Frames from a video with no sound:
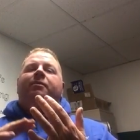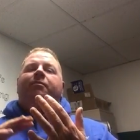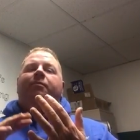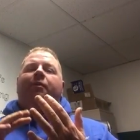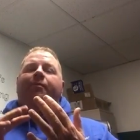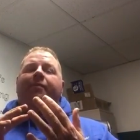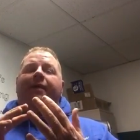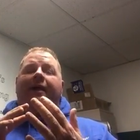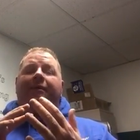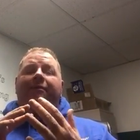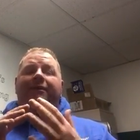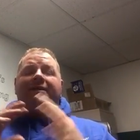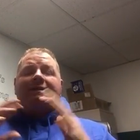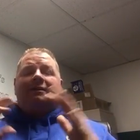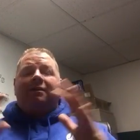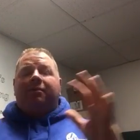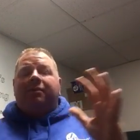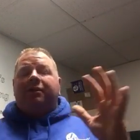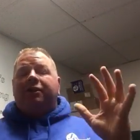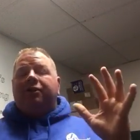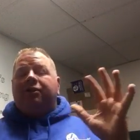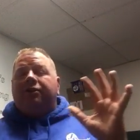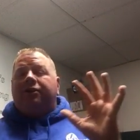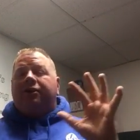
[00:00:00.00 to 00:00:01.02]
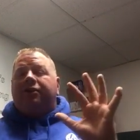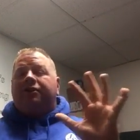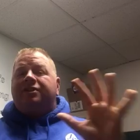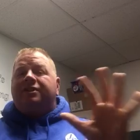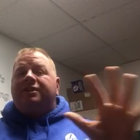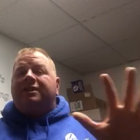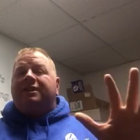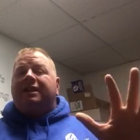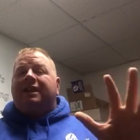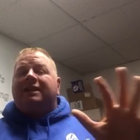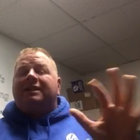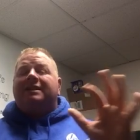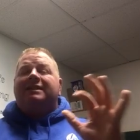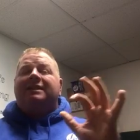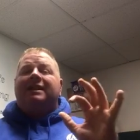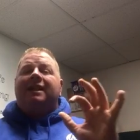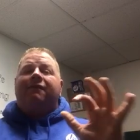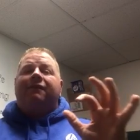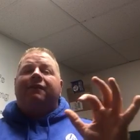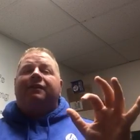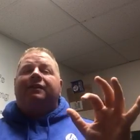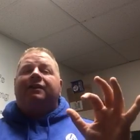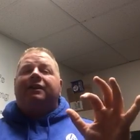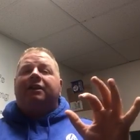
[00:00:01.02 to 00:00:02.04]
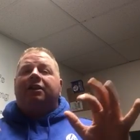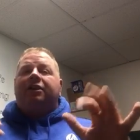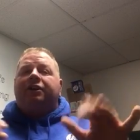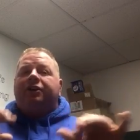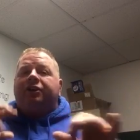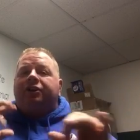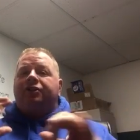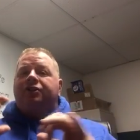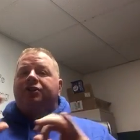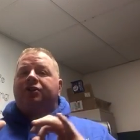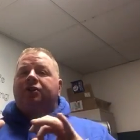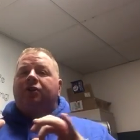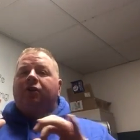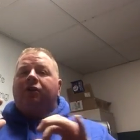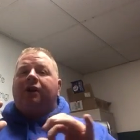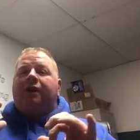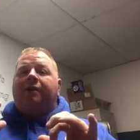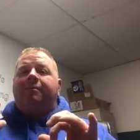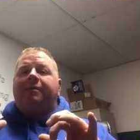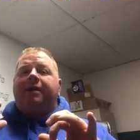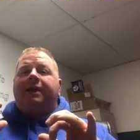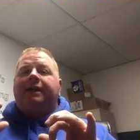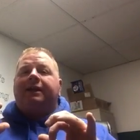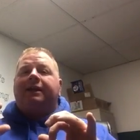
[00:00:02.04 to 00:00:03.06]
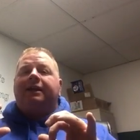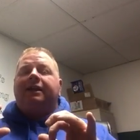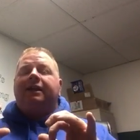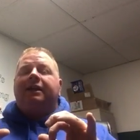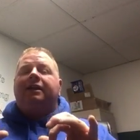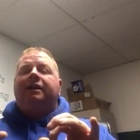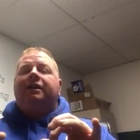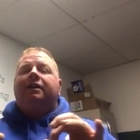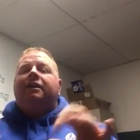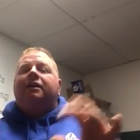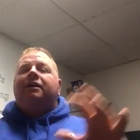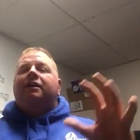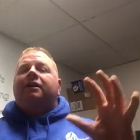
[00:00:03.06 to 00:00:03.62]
But maybe some of you in your sixth, seventh year and you're still not making it.